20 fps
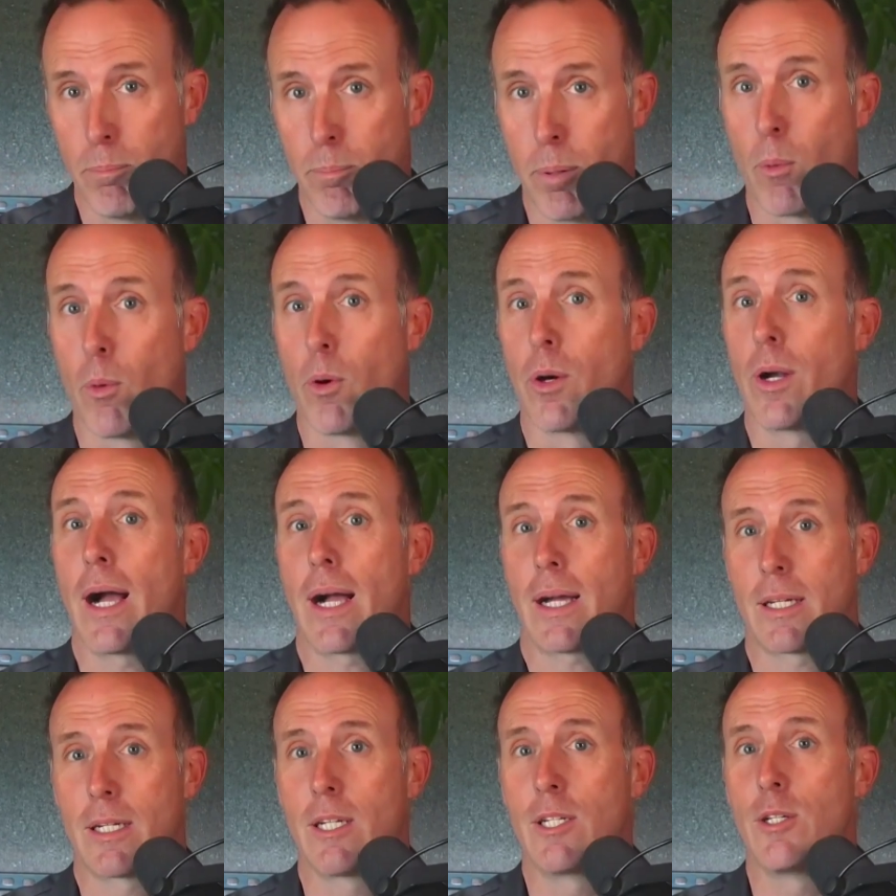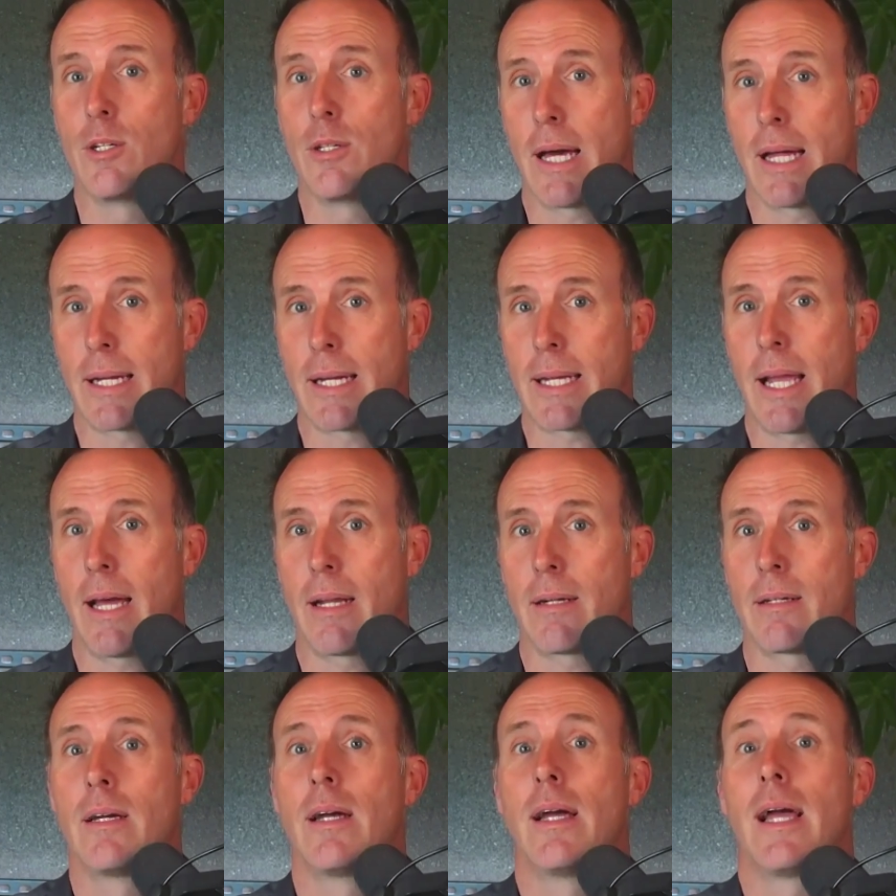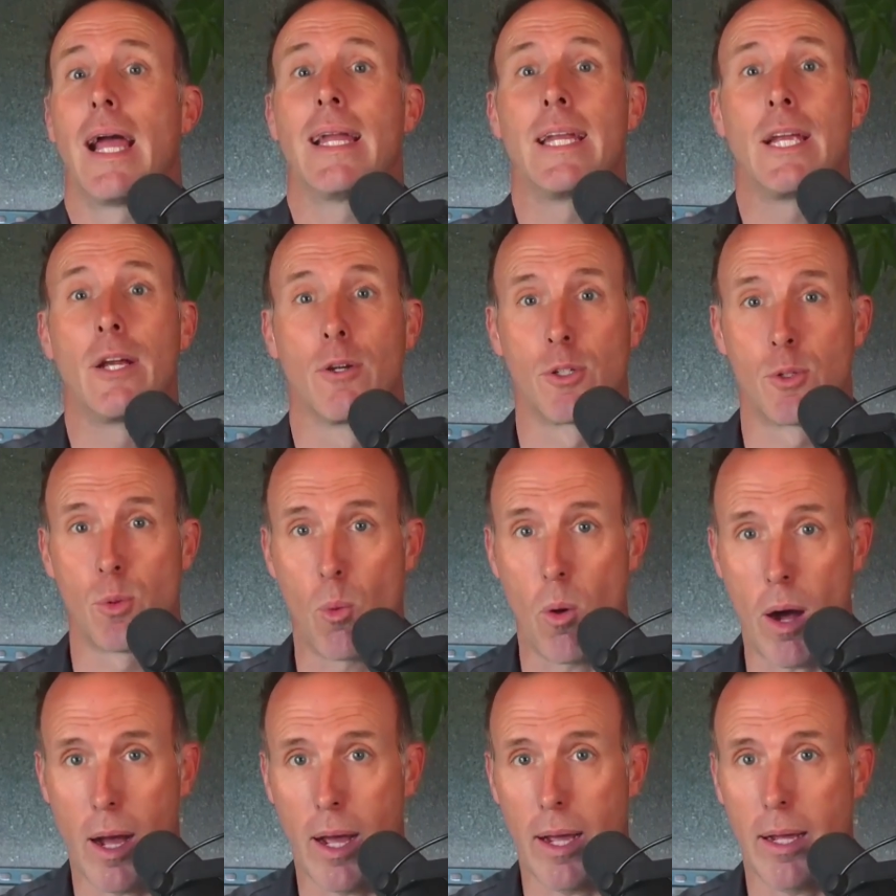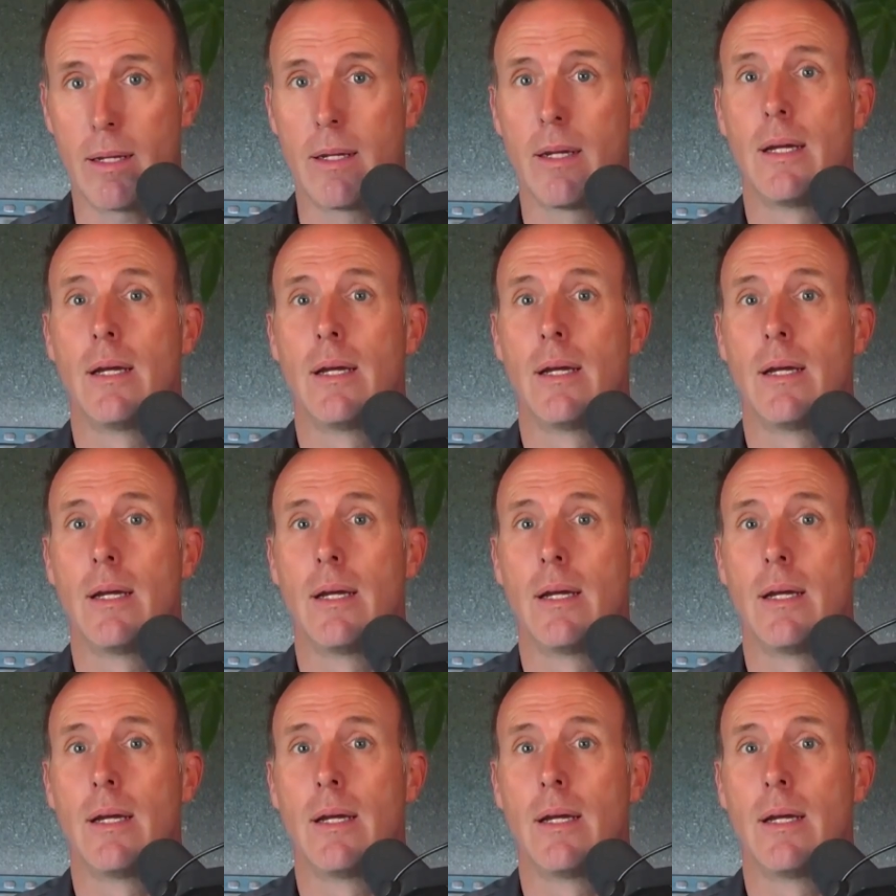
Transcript: but we're not going to do that again. And here's why.